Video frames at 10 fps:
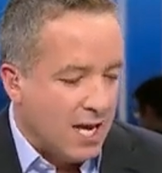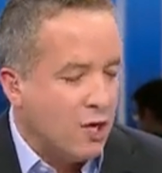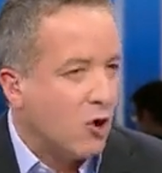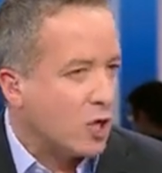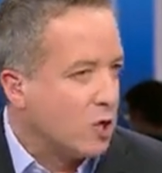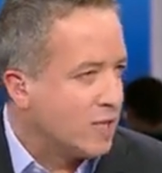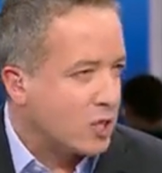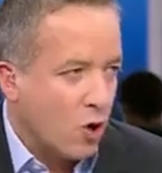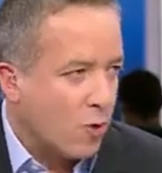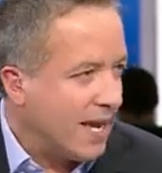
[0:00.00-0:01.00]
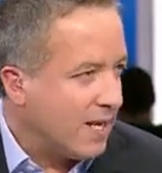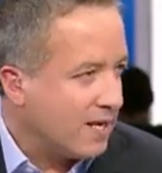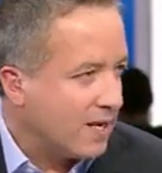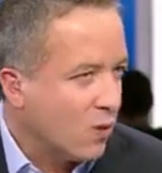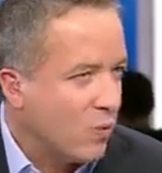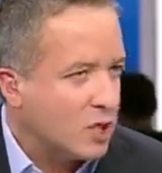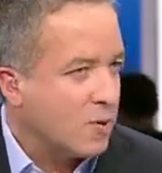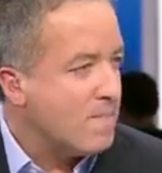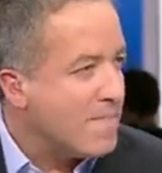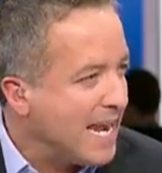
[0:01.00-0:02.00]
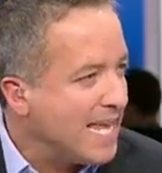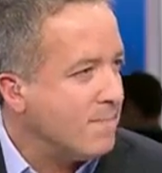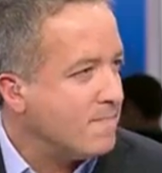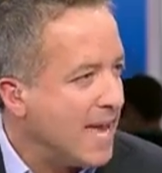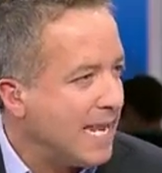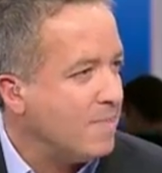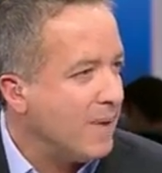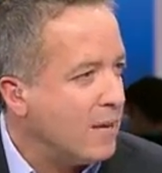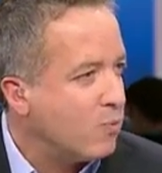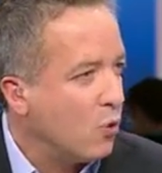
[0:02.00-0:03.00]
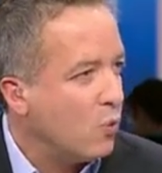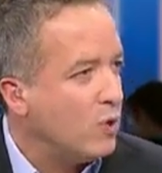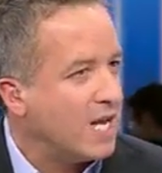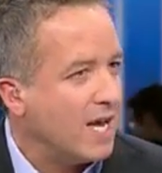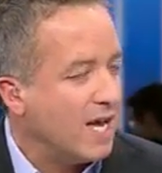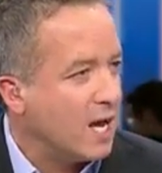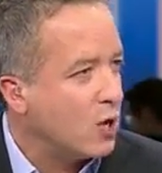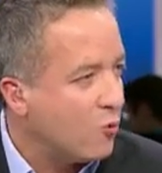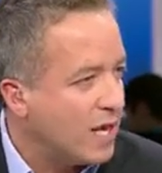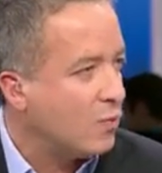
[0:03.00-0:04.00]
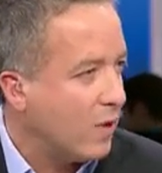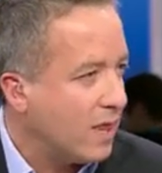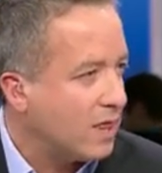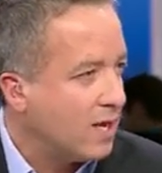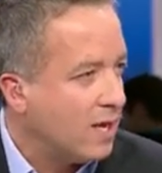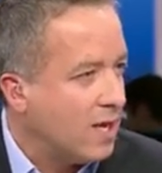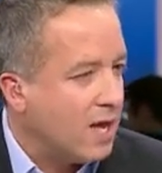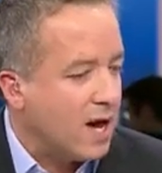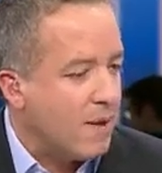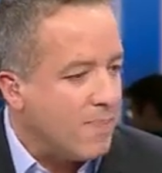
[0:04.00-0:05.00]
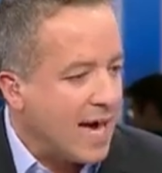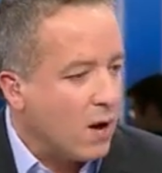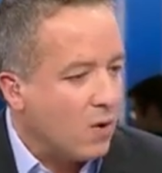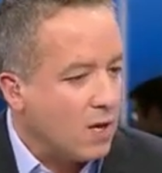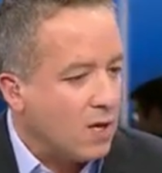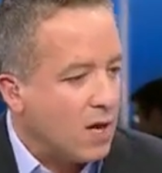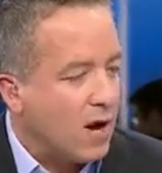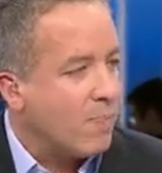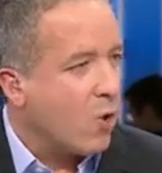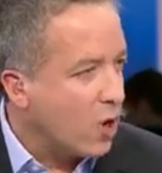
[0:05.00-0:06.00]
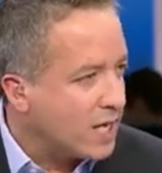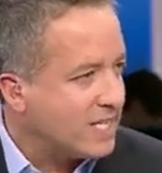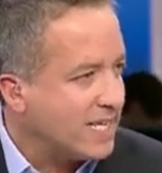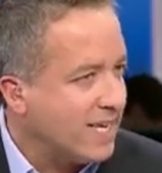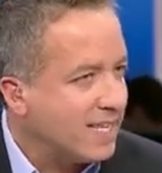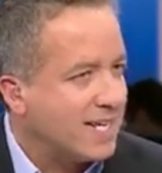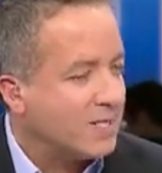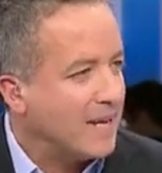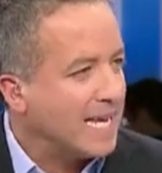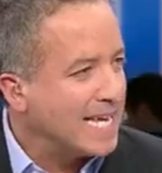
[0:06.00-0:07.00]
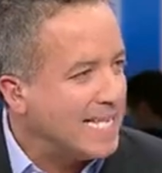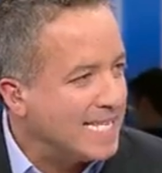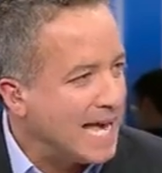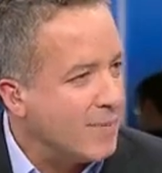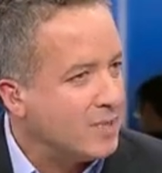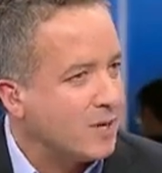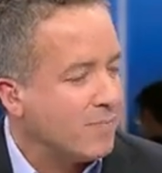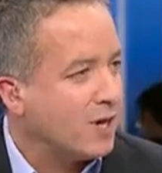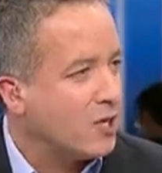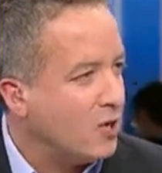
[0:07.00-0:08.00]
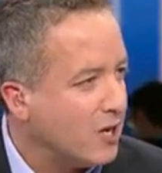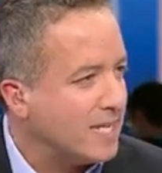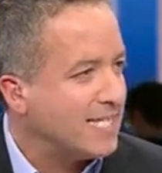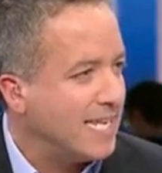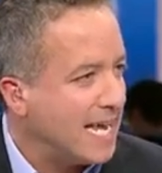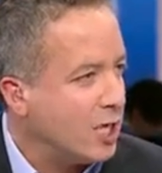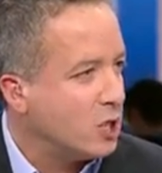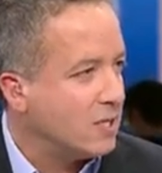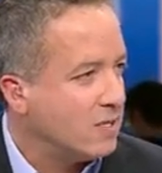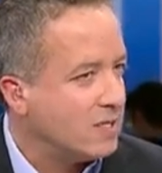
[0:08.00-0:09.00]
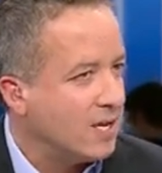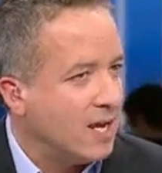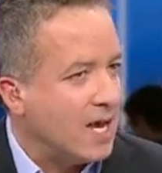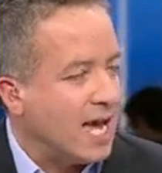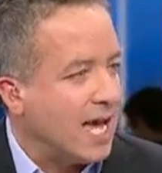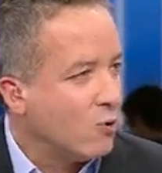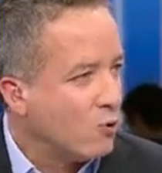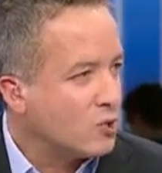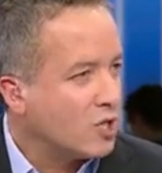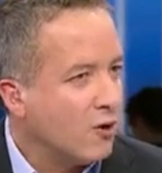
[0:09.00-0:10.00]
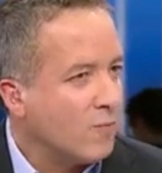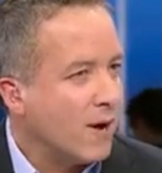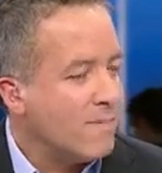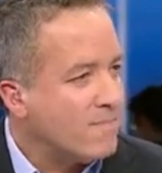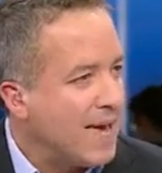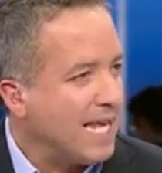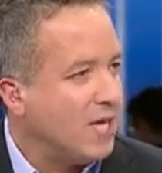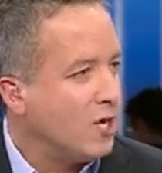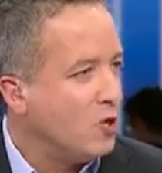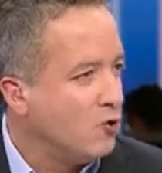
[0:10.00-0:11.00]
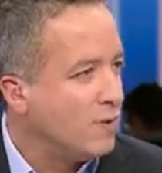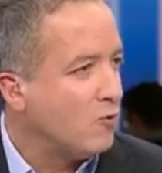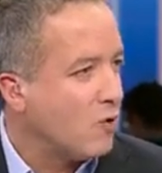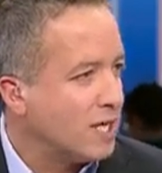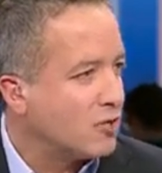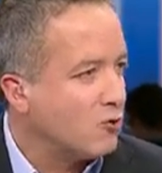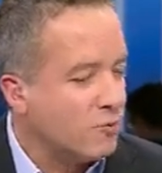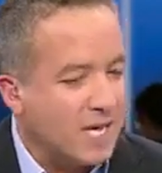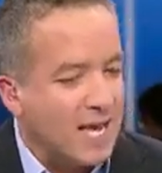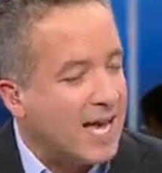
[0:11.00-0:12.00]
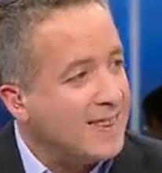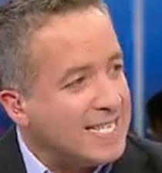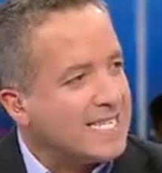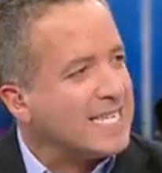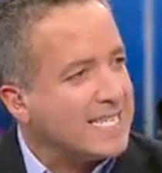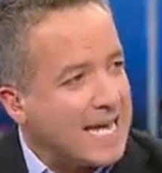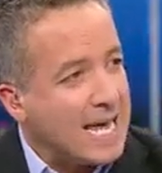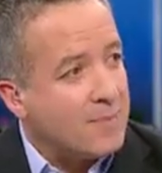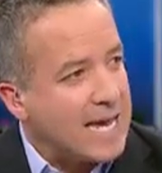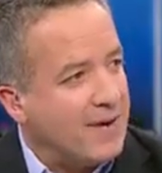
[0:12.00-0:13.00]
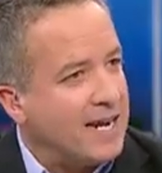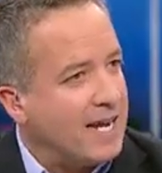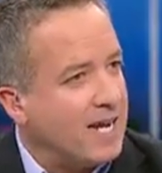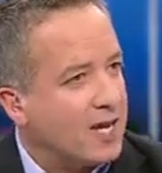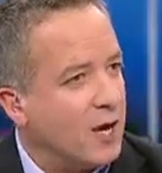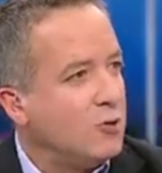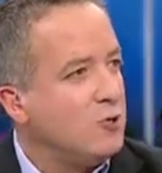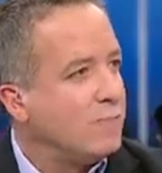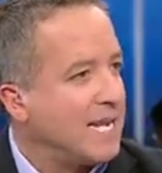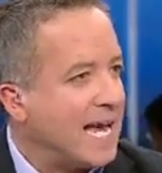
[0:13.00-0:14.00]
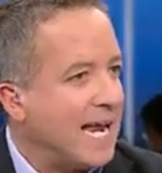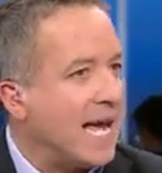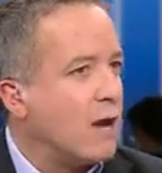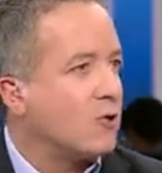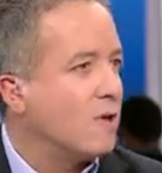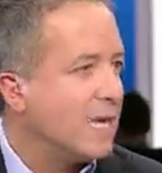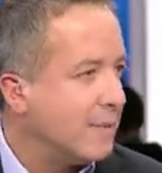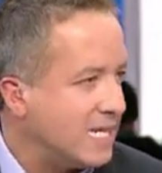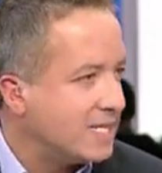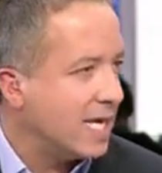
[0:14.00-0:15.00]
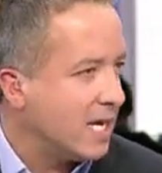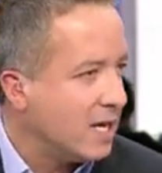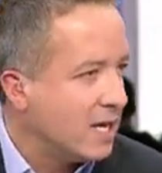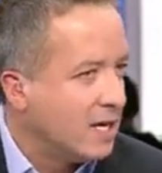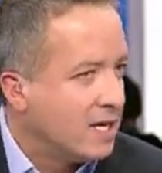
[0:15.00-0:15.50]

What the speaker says: innocuous comment which many, many people would agree with about a policy that has been condemned by the United Nations and also by many human rights groups? And this is the same Gary Lineker who's been allowed on the BBC